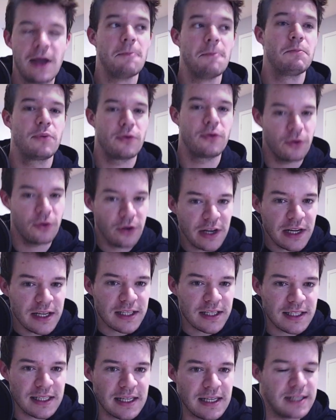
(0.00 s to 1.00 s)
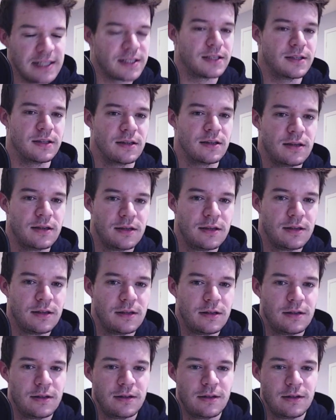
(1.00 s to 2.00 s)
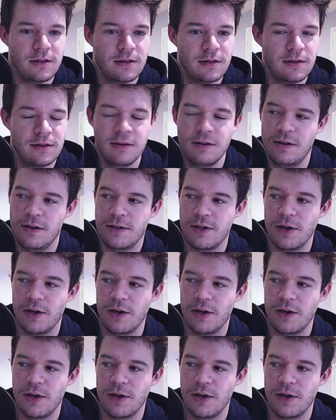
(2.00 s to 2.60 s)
pre-season. don't